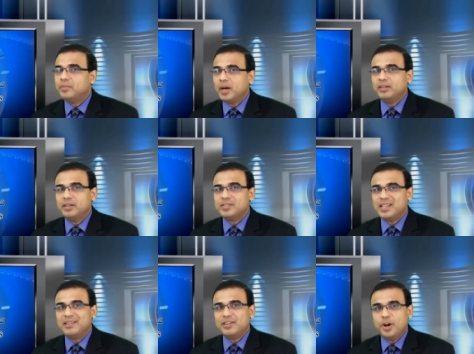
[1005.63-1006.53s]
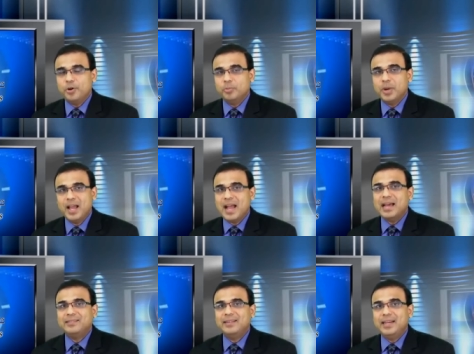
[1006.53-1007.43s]
I'm not going to sit at home
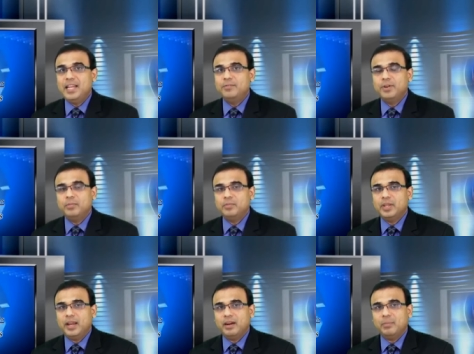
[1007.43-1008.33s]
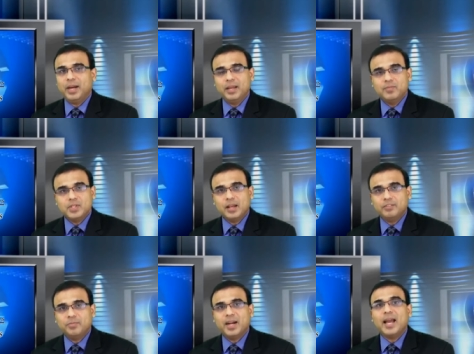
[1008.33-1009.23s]
and leave him there by
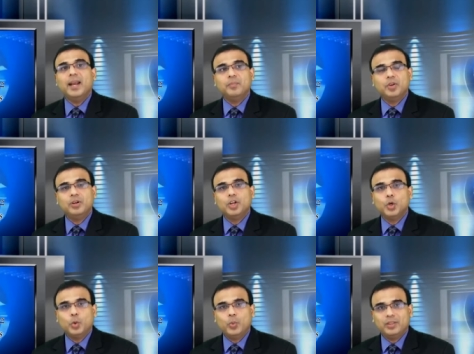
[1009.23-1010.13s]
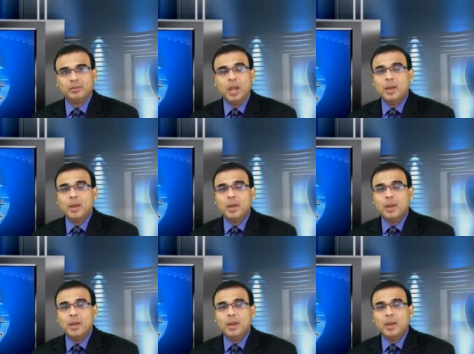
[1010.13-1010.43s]
himself, but I am going to go with him.